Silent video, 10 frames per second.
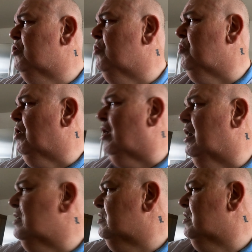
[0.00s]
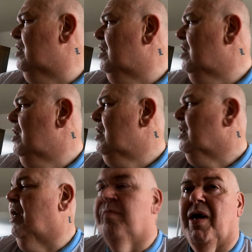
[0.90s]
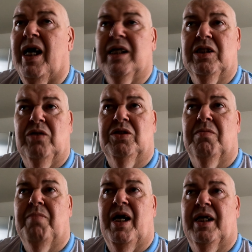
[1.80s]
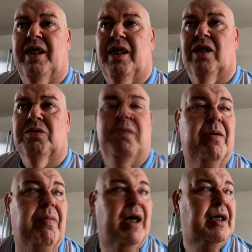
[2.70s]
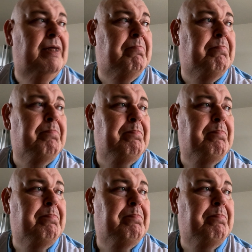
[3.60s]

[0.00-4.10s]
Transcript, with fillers: tonight. Get back, do some packing, last bit of packing,